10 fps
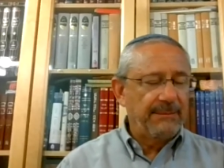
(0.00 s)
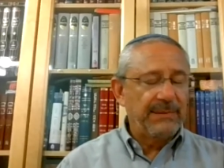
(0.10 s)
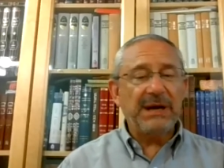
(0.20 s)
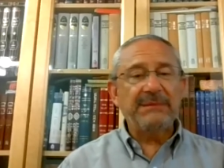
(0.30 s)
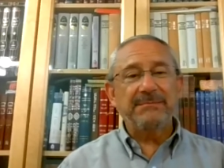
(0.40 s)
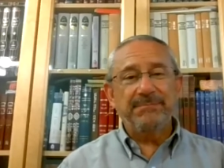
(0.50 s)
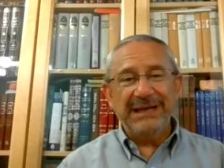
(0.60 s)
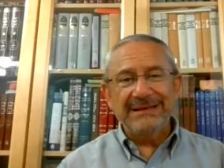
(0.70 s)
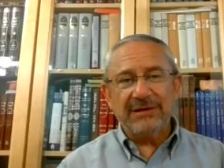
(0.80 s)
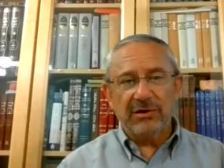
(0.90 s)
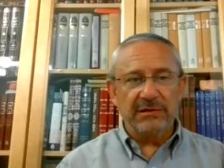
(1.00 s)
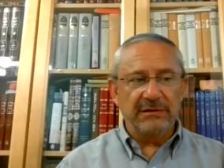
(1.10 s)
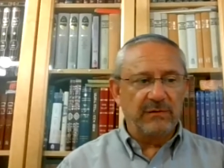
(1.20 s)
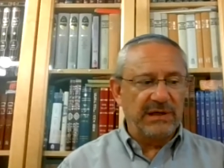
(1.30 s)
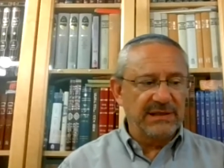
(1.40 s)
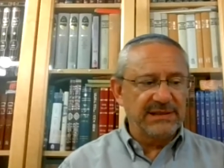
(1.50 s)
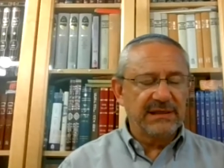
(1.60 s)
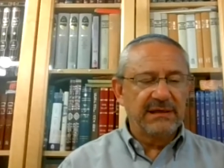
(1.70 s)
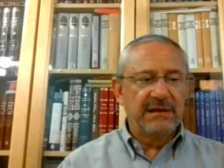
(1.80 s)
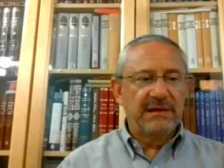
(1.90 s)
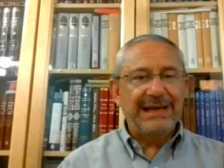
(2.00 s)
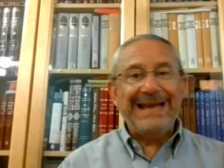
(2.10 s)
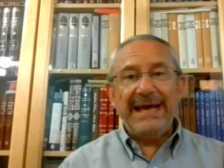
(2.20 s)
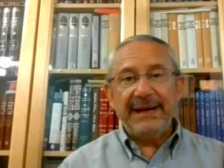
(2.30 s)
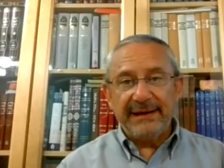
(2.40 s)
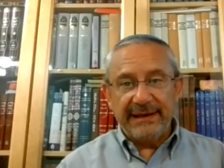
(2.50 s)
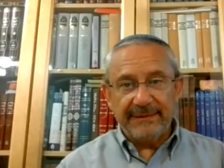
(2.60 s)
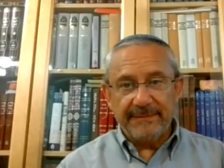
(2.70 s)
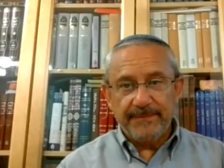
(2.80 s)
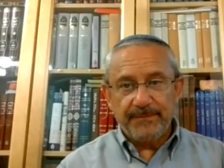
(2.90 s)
But probably the biggest hurdle was editing.